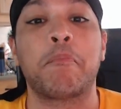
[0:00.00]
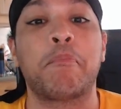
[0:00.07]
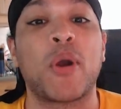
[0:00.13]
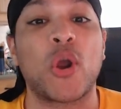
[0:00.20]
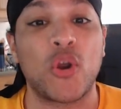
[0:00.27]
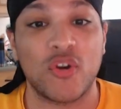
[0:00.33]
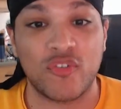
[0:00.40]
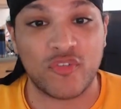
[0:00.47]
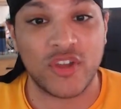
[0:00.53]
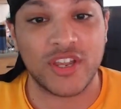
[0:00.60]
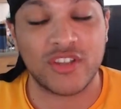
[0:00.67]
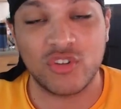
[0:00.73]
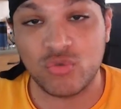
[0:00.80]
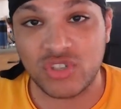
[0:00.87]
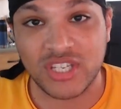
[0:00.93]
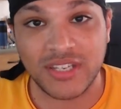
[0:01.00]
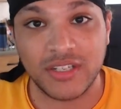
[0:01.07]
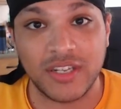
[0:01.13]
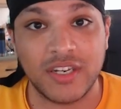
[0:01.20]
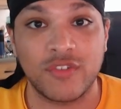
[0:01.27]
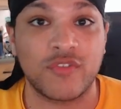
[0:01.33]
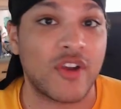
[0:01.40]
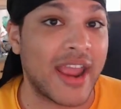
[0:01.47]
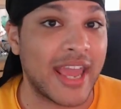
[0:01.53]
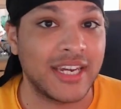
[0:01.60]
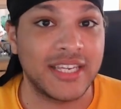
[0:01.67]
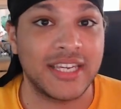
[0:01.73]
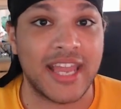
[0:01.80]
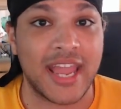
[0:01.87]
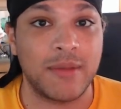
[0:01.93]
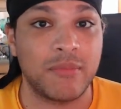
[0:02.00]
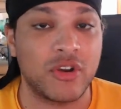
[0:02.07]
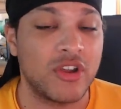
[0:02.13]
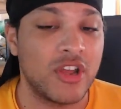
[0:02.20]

perfect utility for any gamer.